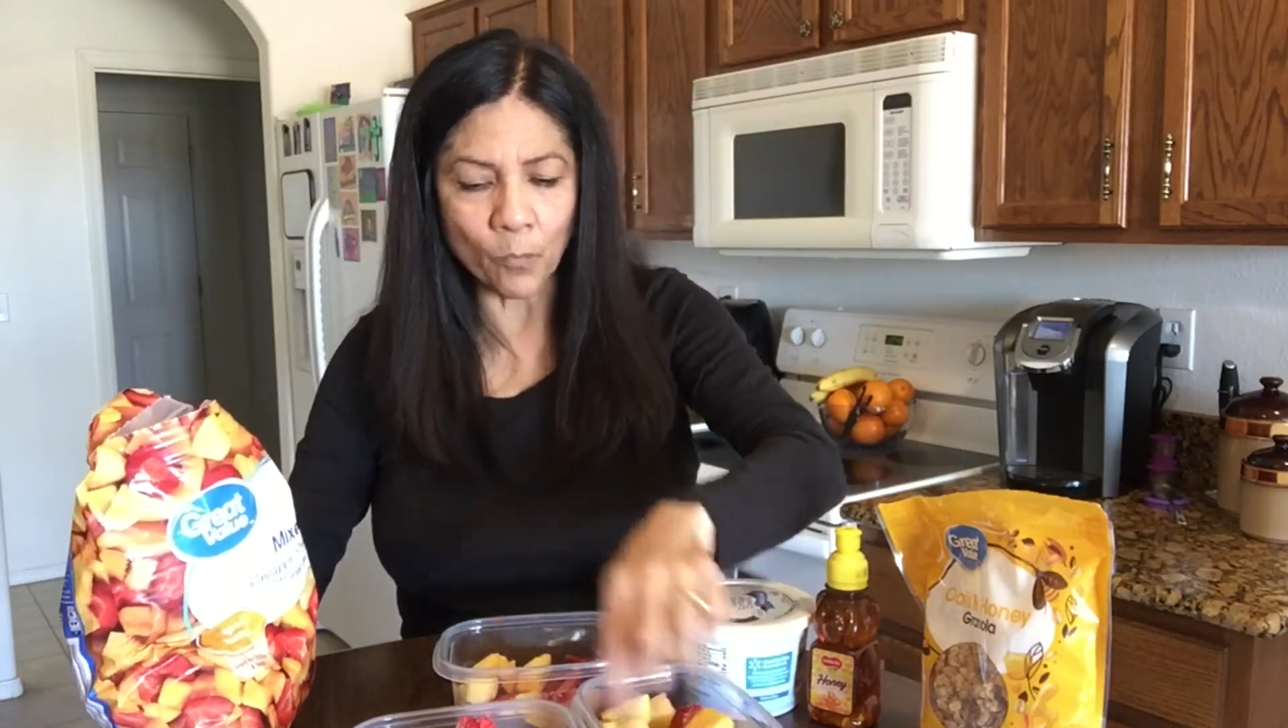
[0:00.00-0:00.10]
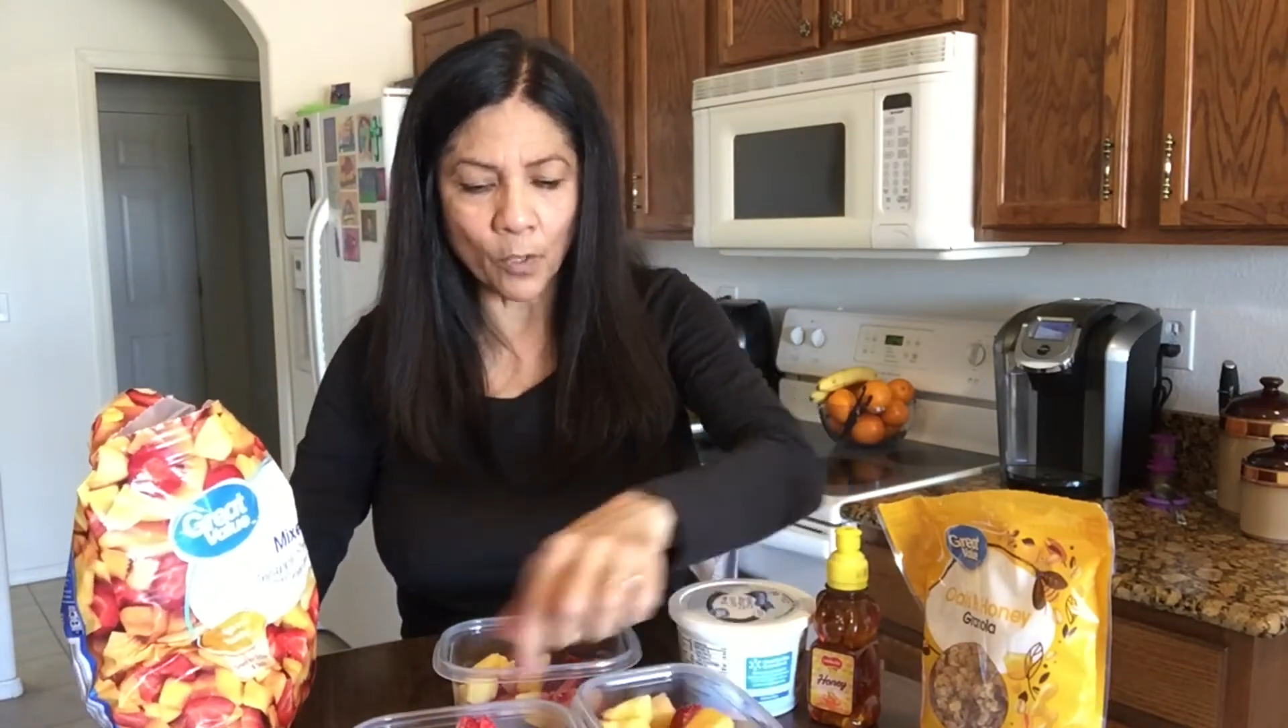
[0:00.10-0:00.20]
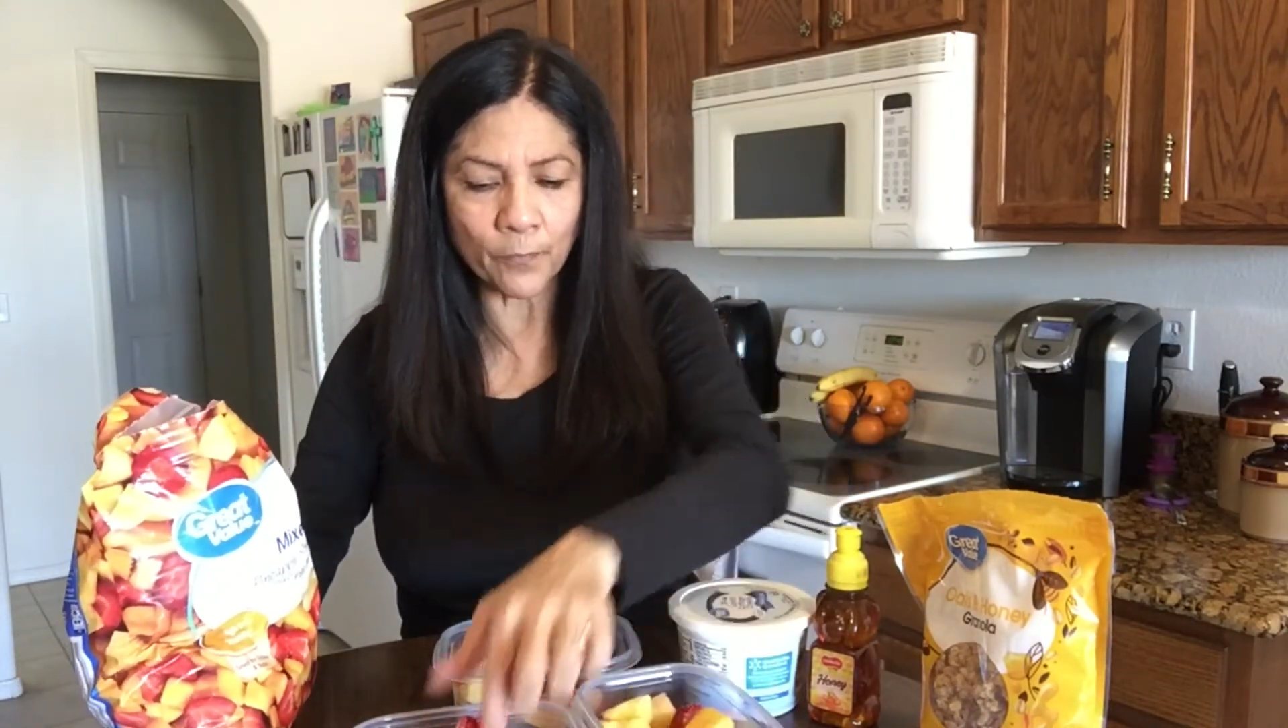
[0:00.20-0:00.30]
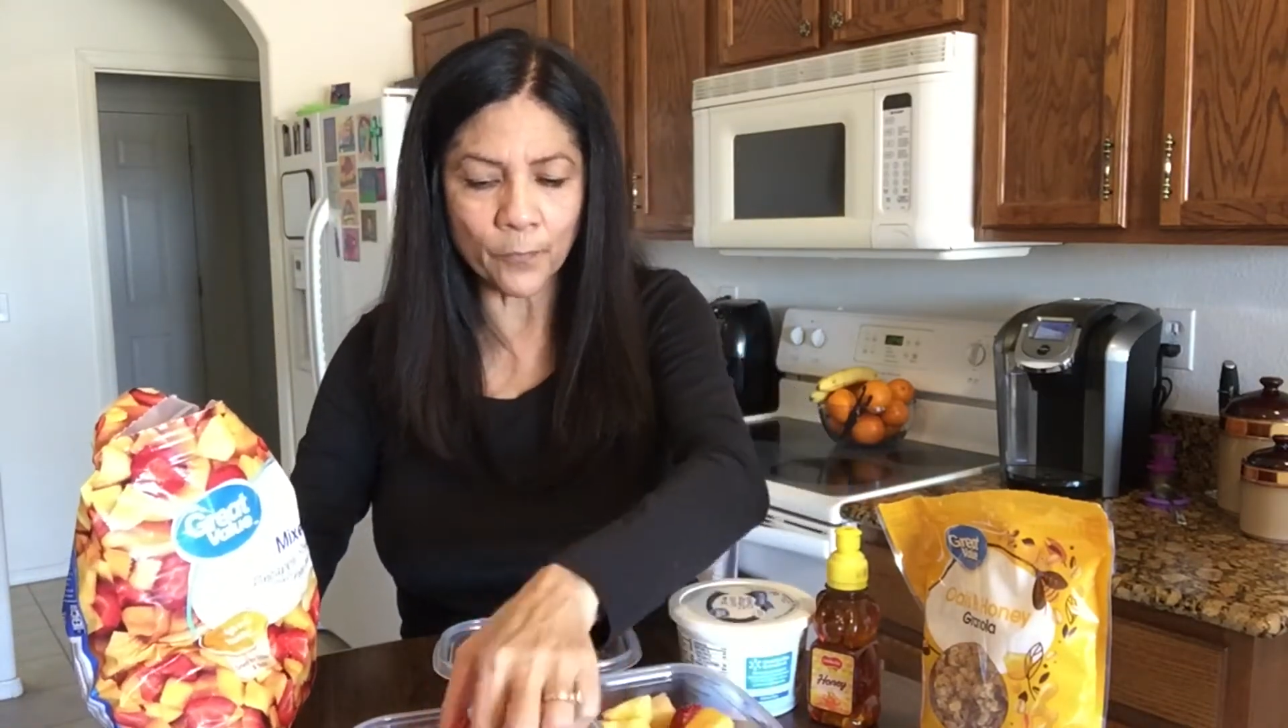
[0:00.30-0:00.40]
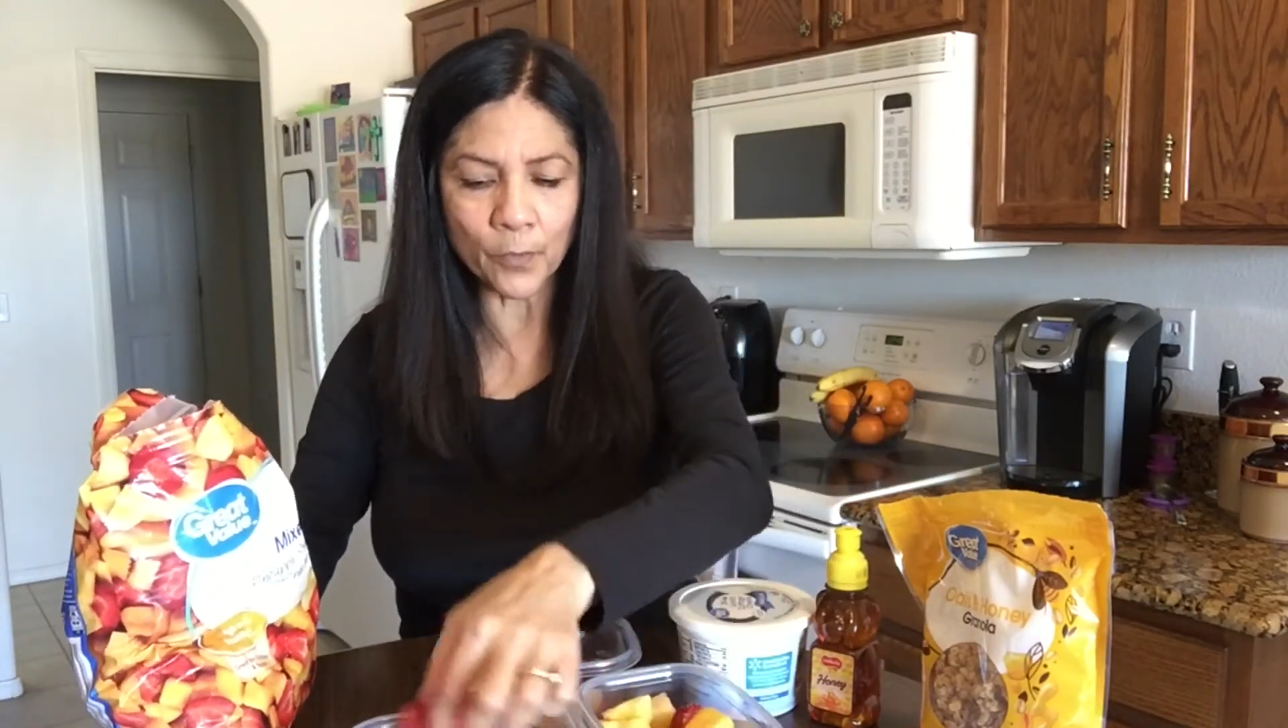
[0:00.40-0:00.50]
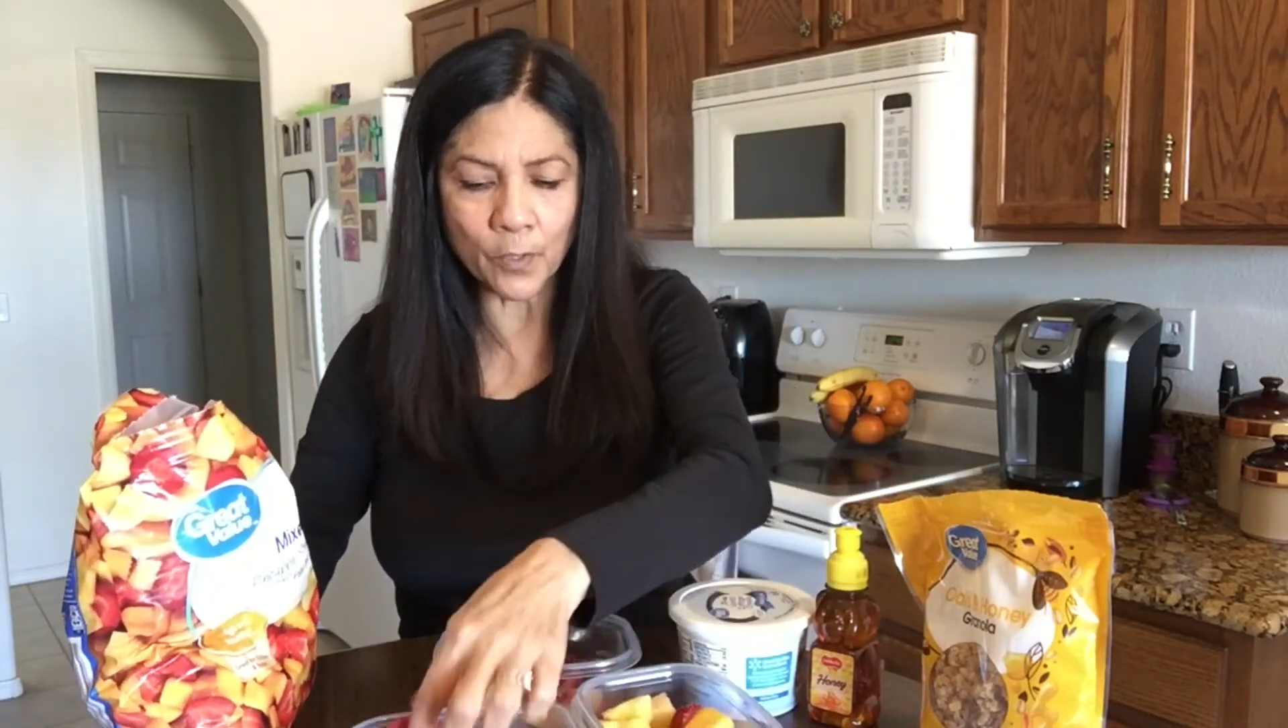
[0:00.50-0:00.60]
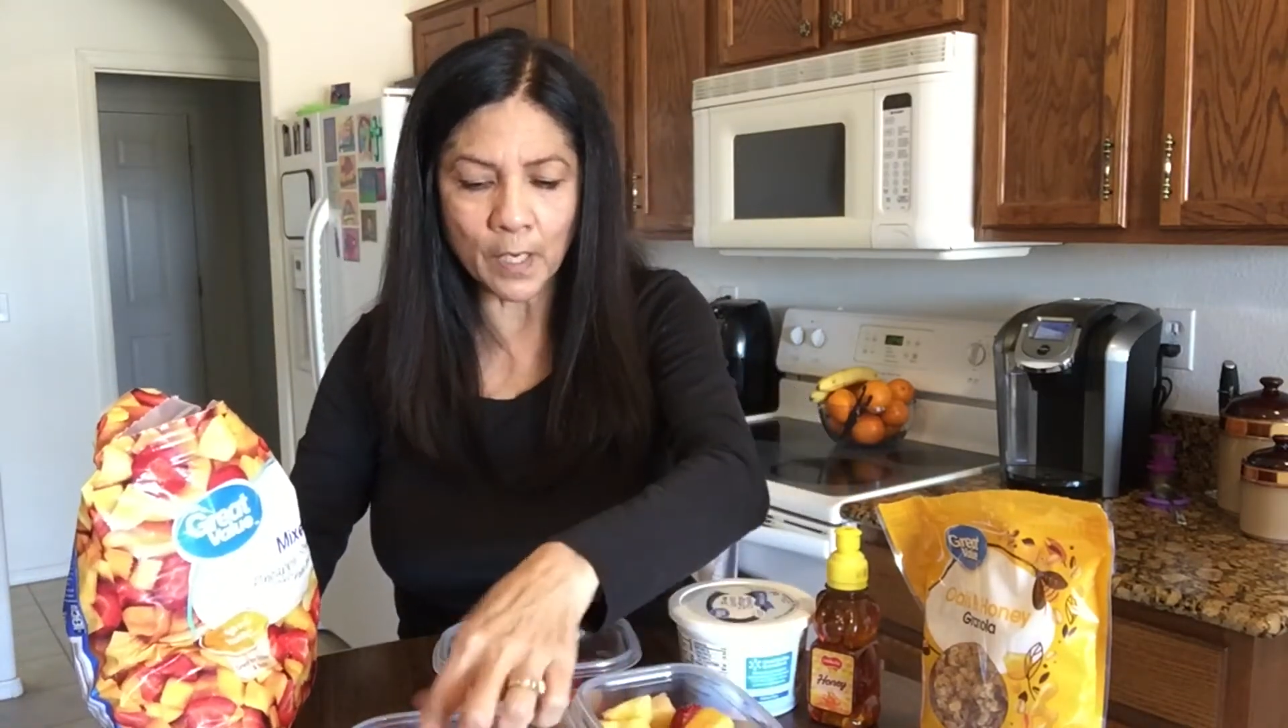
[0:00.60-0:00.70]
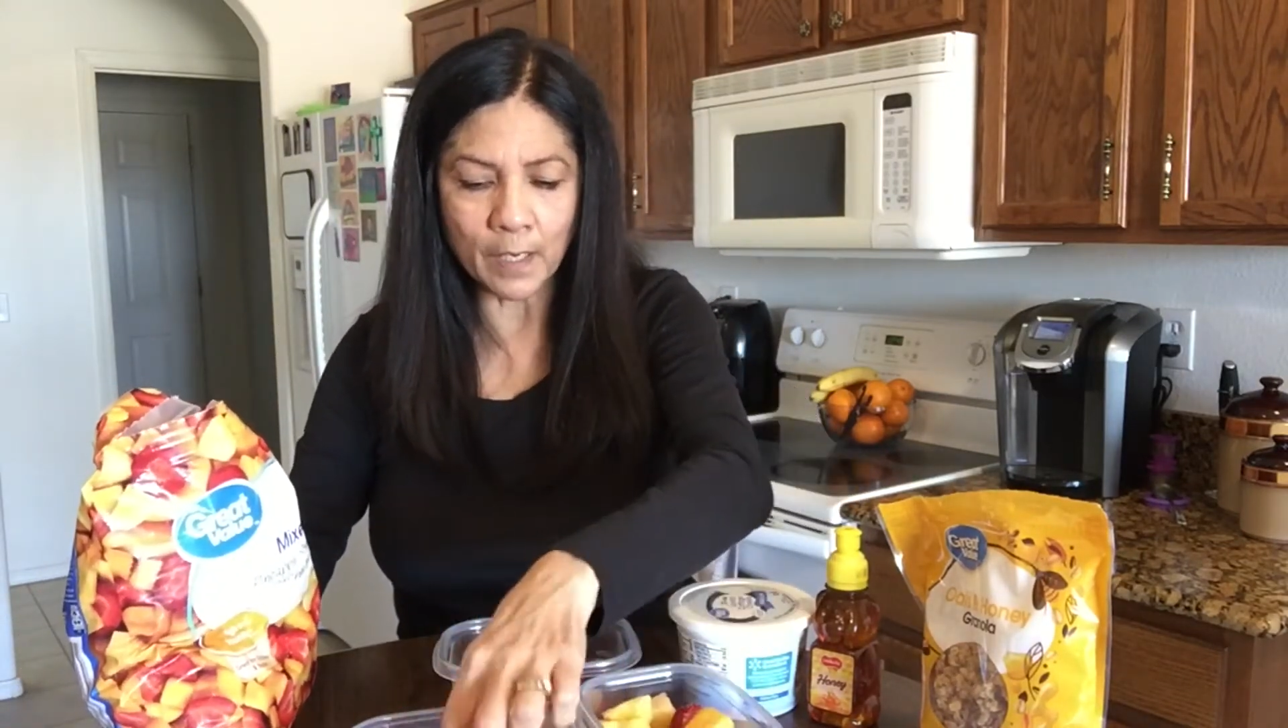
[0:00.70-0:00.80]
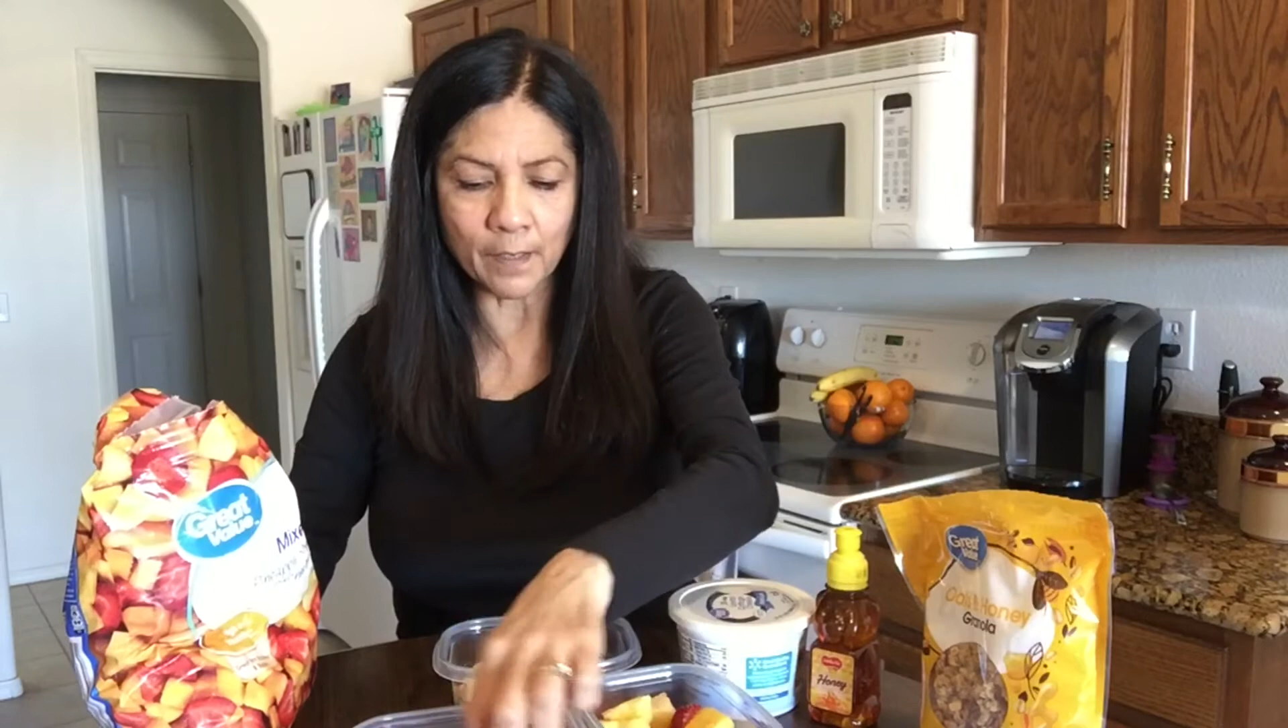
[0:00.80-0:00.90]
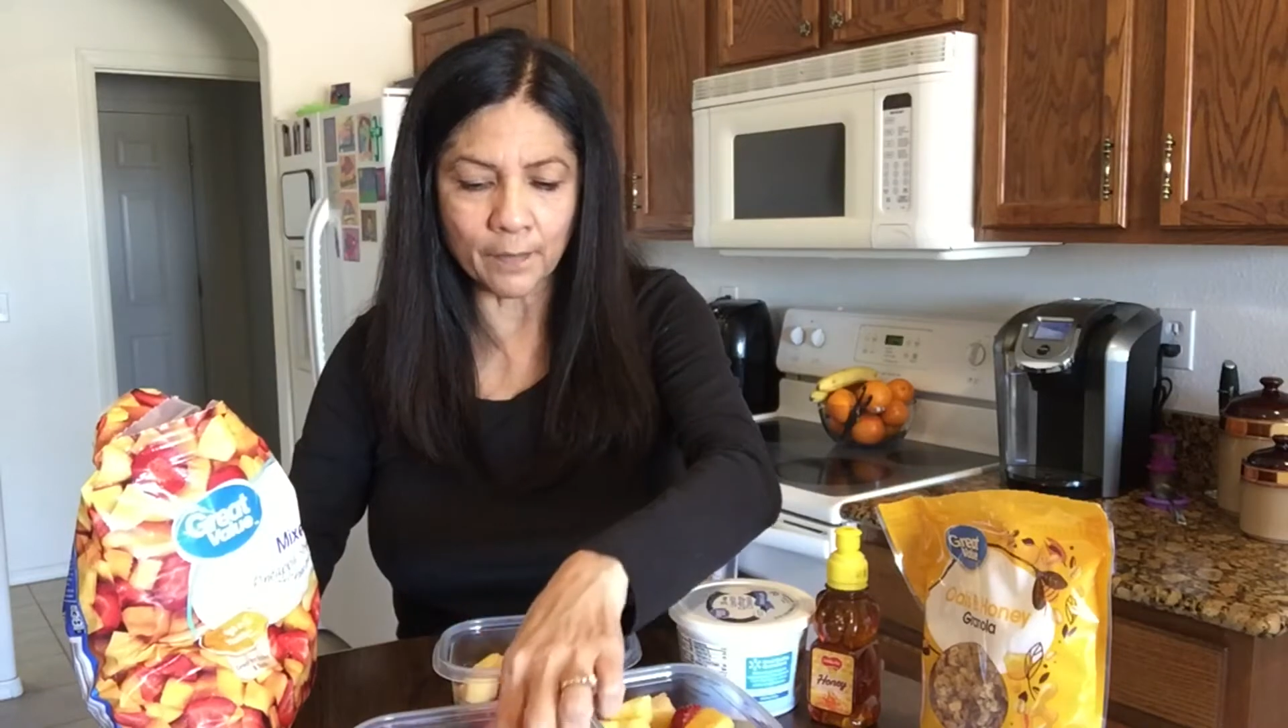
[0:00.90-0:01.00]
more fruit,